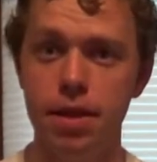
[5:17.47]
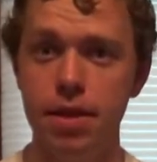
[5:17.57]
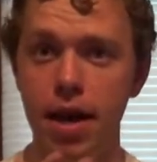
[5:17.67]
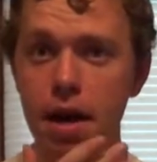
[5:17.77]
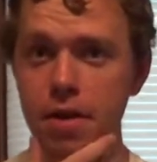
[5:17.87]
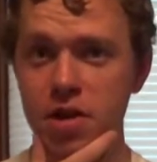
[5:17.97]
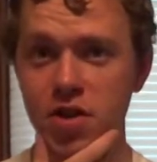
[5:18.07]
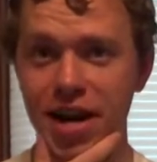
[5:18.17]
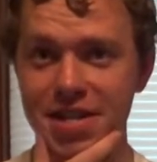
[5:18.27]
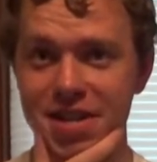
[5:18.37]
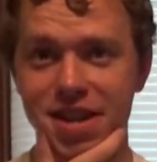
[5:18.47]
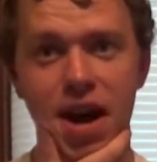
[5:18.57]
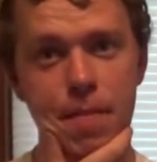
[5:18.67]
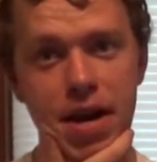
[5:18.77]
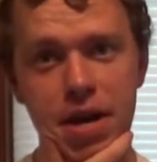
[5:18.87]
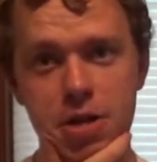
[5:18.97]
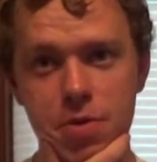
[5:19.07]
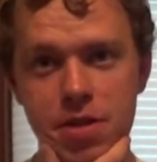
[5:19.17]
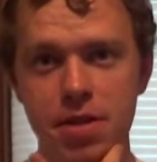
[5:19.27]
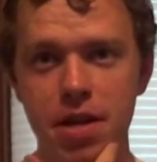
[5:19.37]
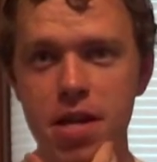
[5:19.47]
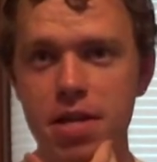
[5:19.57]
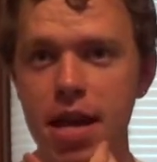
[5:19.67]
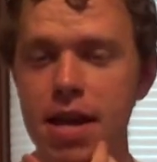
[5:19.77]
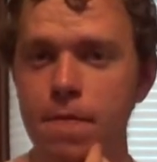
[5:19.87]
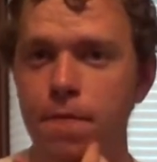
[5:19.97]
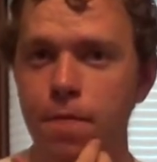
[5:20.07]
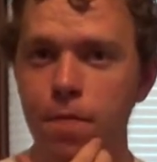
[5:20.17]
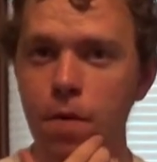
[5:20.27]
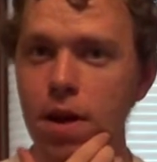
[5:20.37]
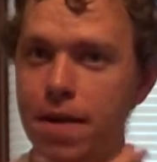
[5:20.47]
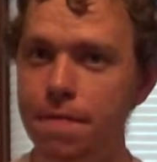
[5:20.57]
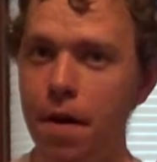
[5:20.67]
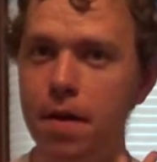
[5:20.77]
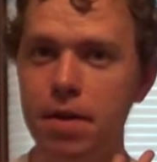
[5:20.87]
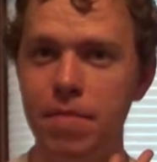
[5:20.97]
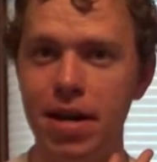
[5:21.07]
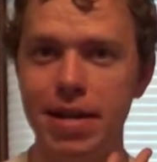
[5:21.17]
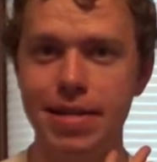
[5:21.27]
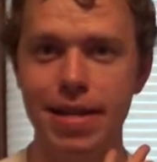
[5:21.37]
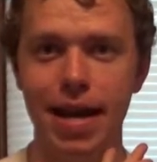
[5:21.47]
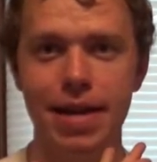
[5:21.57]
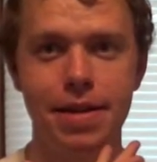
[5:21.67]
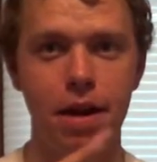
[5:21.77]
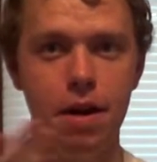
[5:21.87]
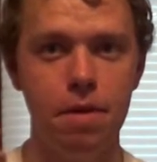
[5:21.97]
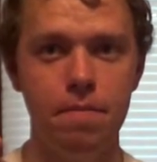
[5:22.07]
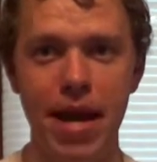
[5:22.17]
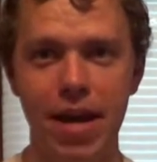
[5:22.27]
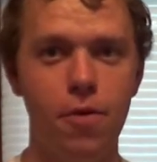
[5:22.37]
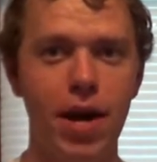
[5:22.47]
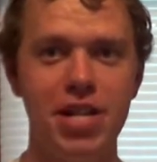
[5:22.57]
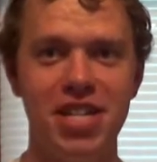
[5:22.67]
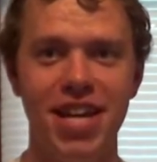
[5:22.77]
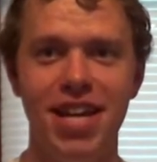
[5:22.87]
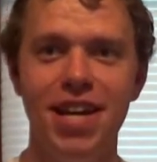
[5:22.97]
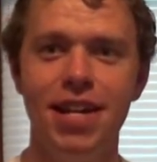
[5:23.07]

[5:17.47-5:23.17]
The other attraction that caught my interest is a free-falling body slide called Mega Wedgie.